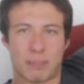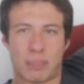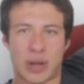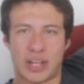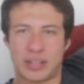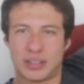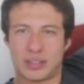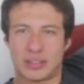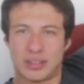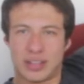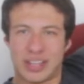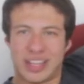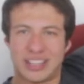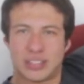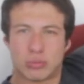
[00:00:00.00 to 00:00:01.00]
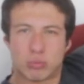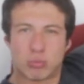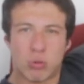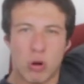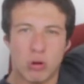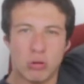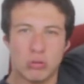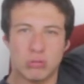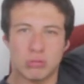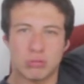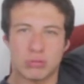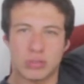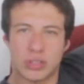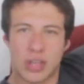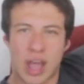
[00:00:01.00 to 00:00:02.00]
but his role
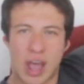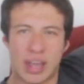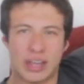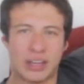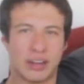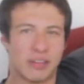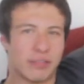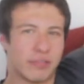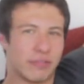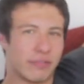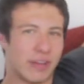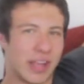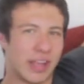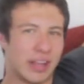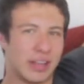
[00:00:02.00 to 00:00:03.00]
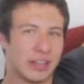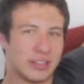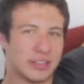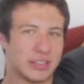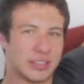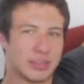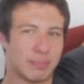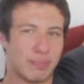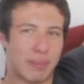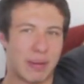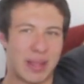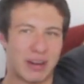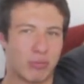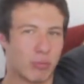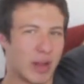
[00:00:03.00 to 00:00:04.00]
kind of fades
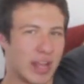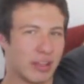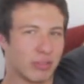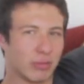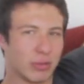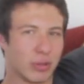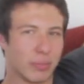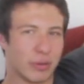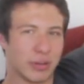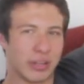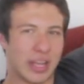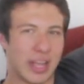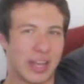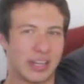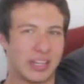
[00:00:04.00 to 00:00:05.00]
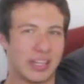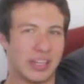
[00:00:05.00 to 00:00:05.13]
midway through the book and